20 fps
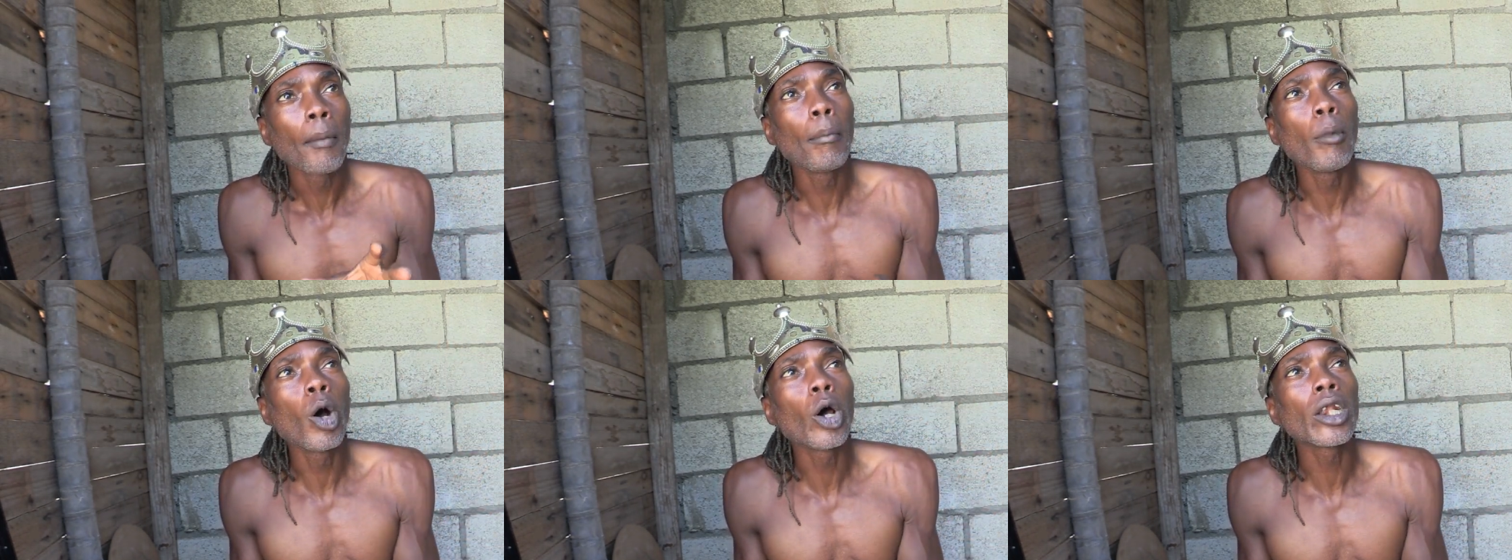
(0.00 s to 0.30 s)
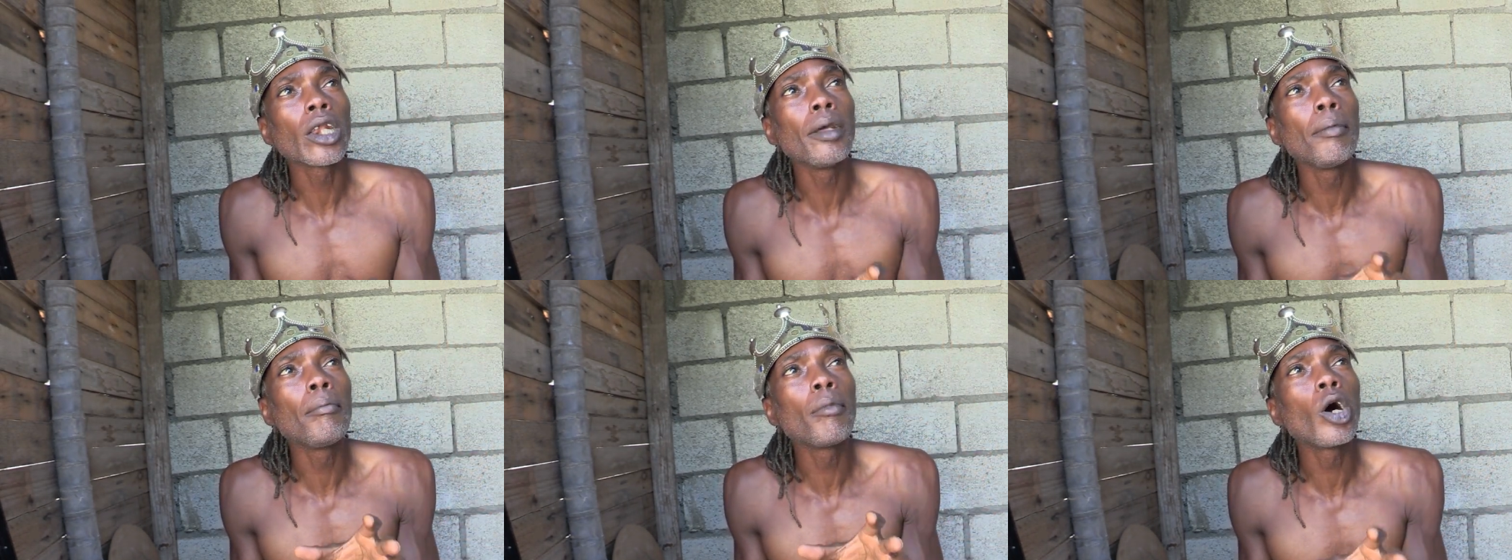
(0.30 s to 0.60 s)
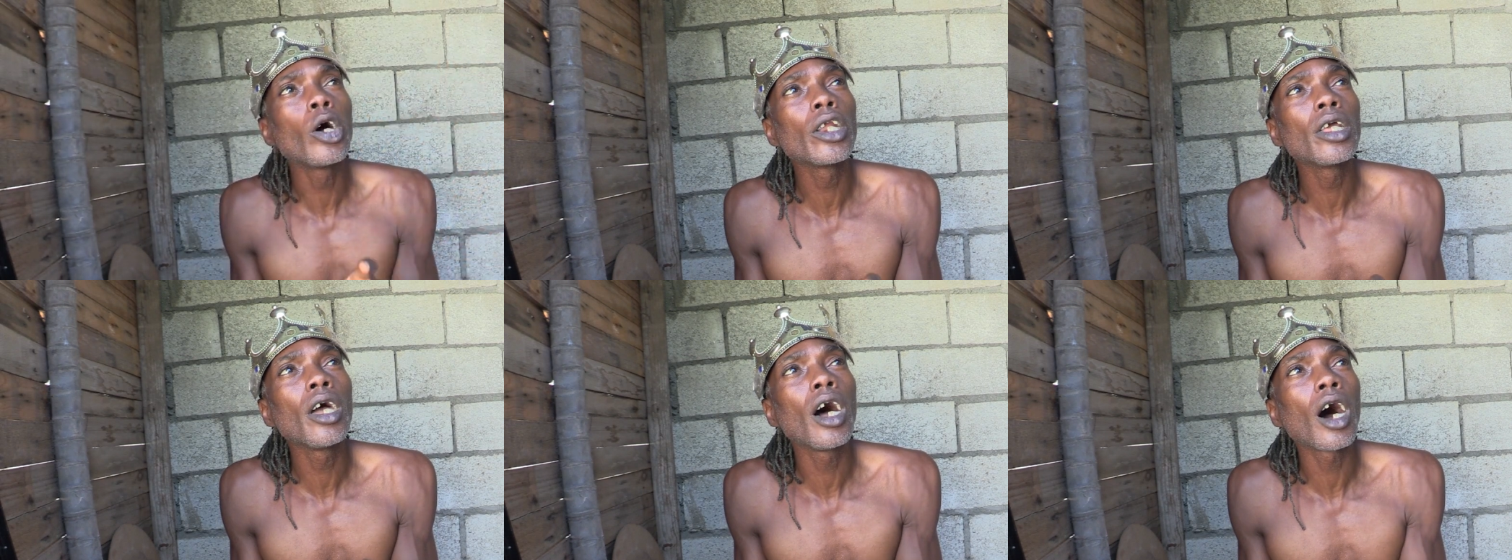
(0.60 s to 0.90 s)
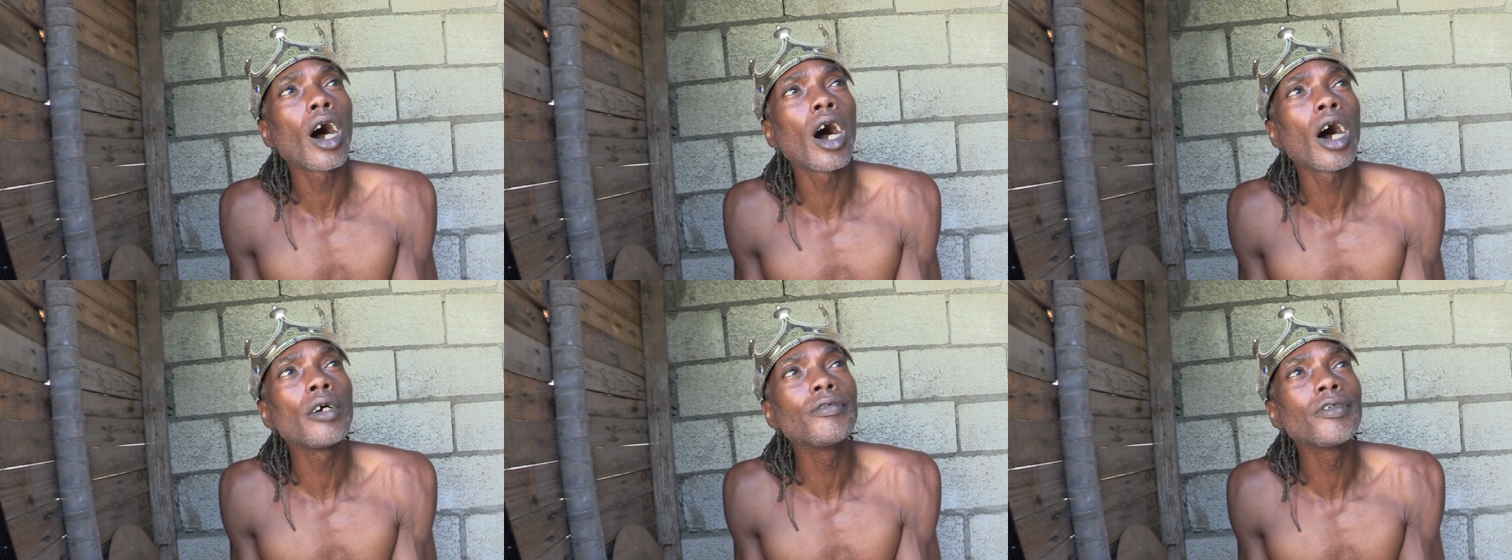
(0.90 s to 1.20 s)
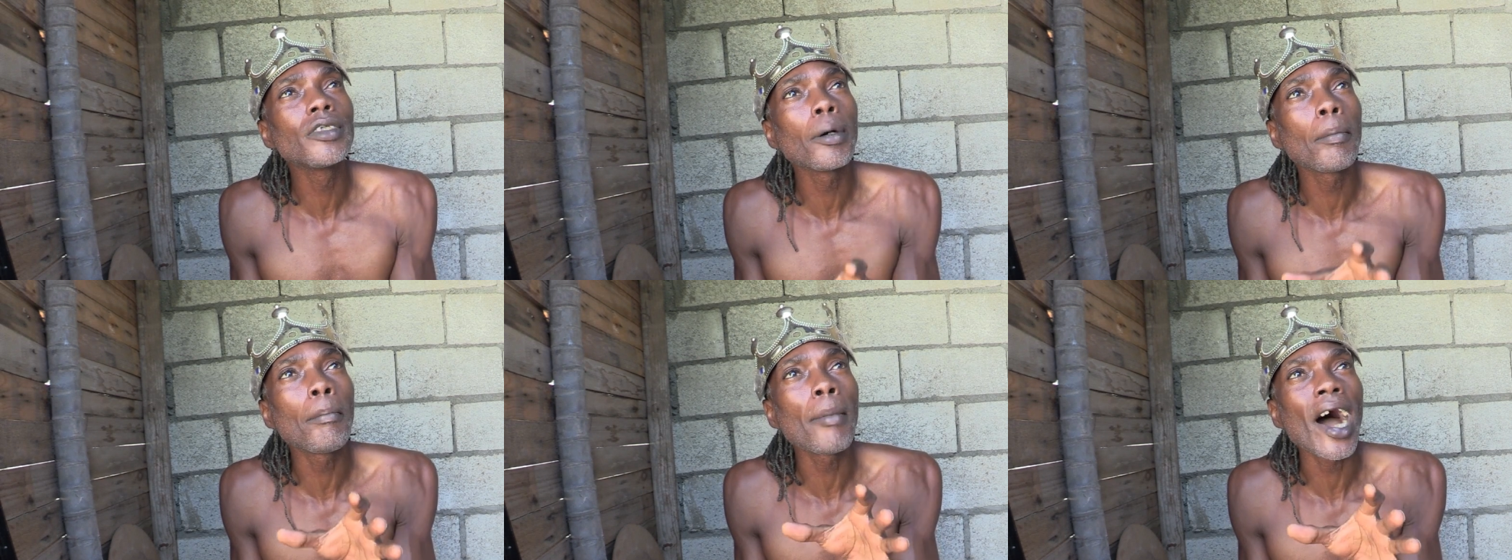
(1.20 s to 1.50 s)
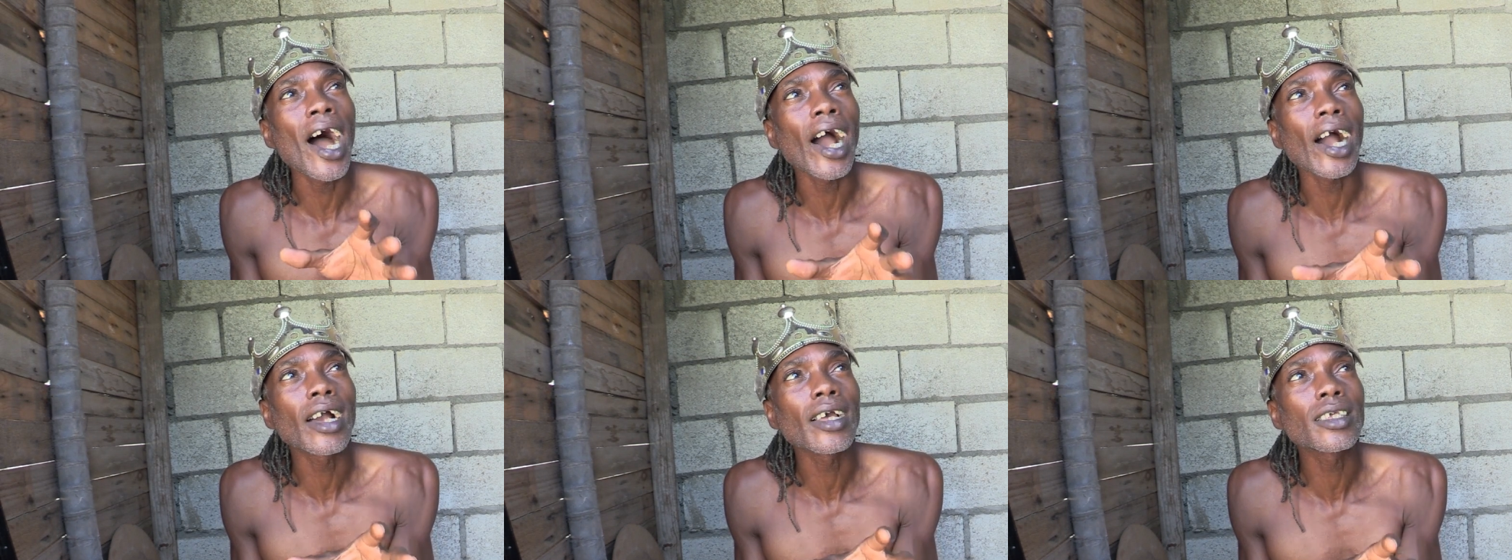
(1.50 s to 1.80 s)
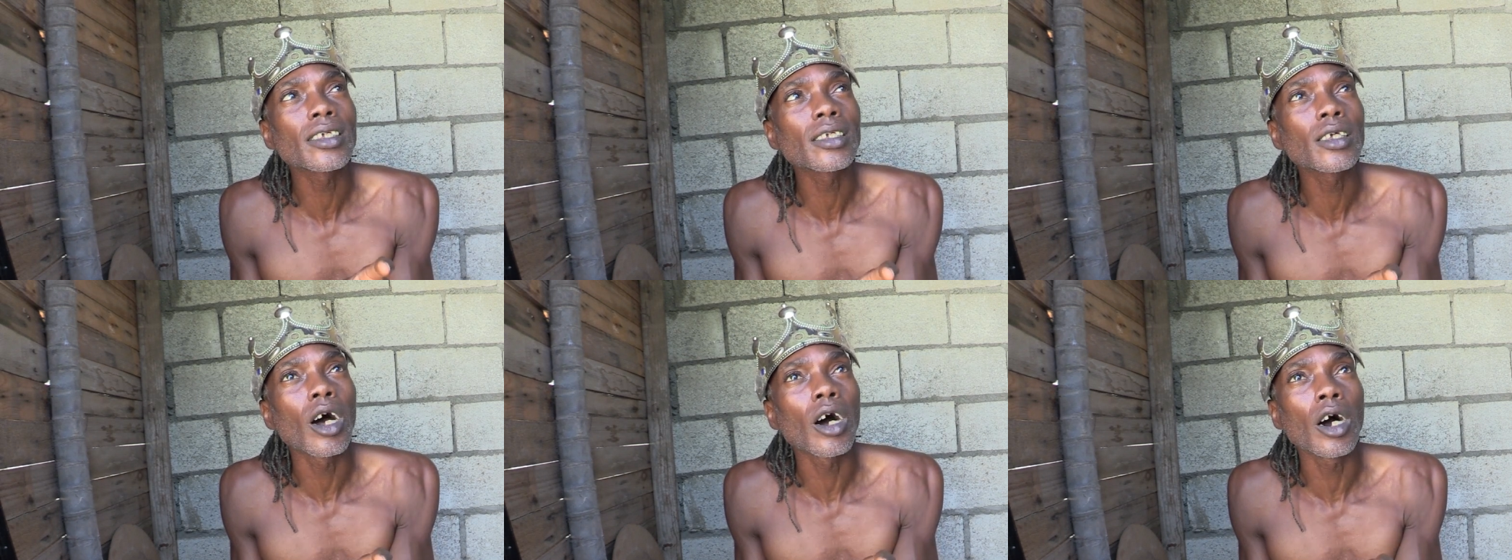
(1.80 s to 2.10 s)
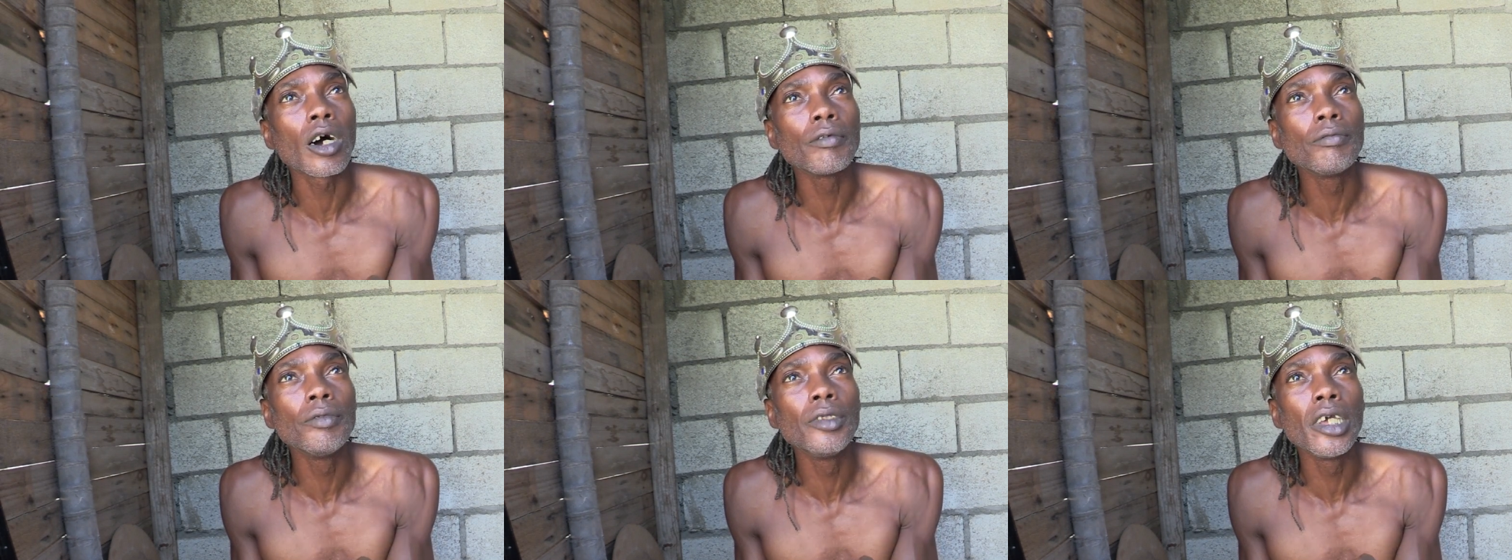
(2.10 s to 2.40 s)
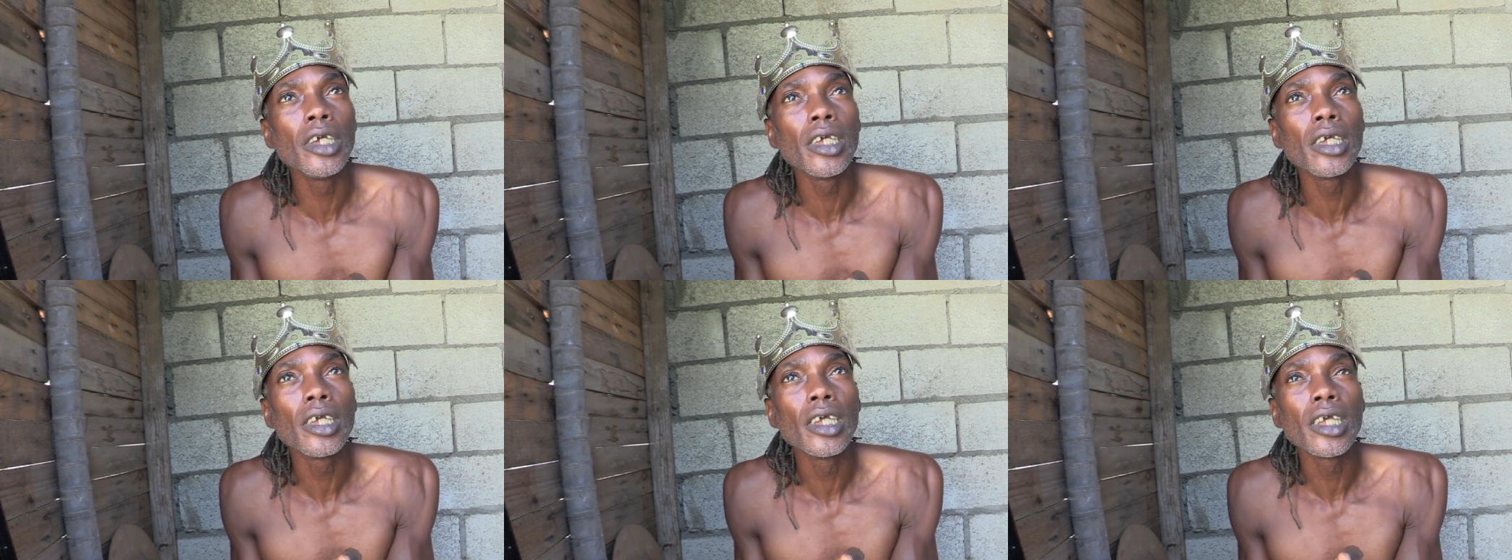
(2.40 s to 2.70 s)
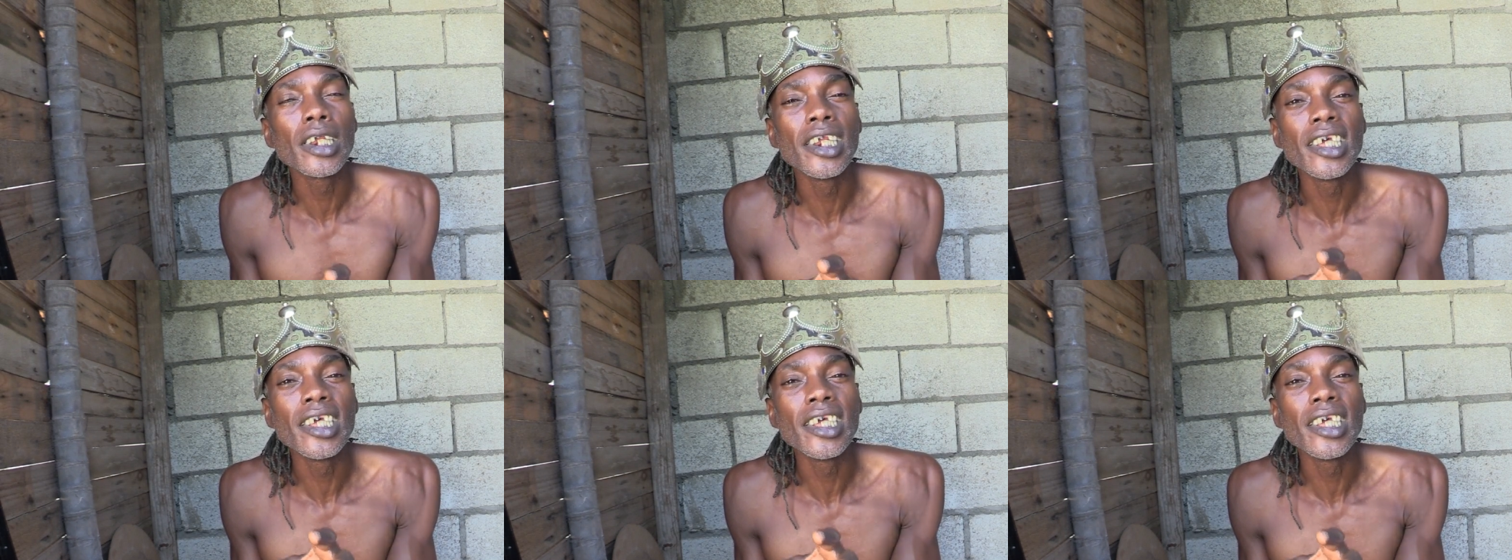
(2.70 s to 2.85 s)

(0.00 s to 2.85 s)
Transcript: but the money of the backs of the